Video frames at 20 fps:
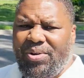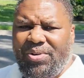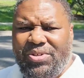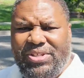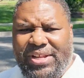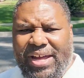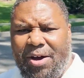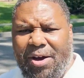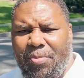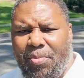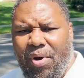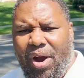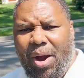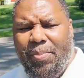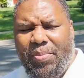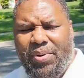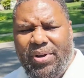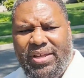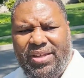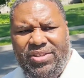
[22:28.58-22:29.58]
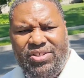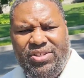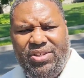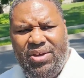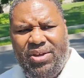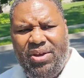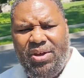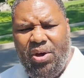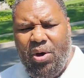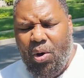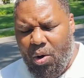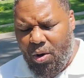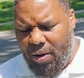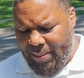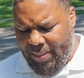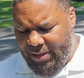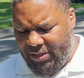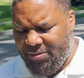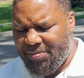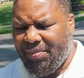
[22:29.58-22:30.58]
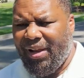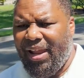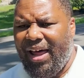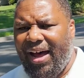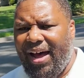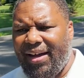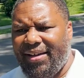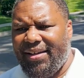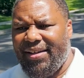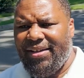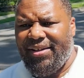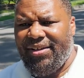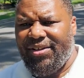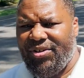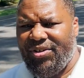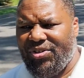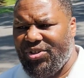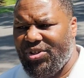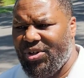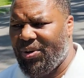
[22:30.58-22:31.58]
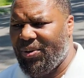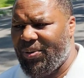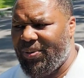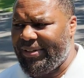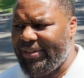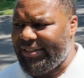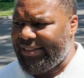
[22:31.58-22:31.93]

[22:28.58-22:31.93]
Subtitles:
style properties on this block. So